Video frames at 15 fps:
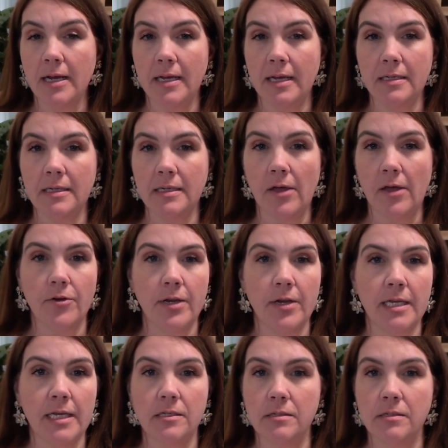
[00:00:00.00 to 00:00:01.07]
And other
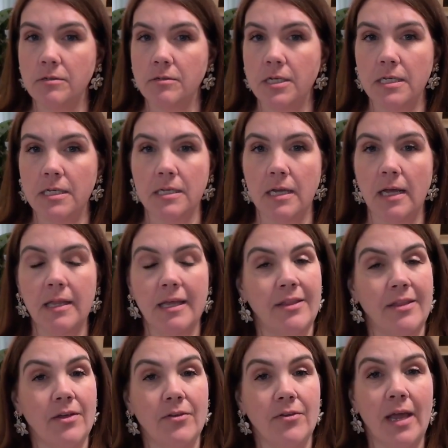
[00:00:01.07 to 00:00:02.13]
days she does not.
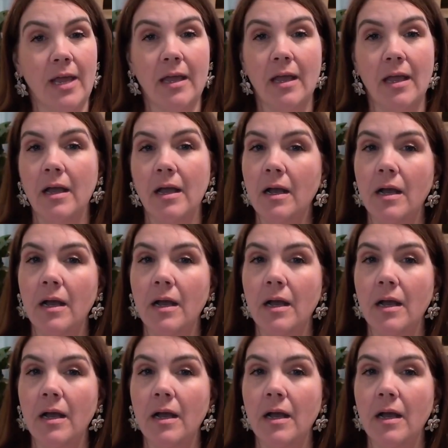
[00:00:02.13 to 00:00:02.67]
Like the other day,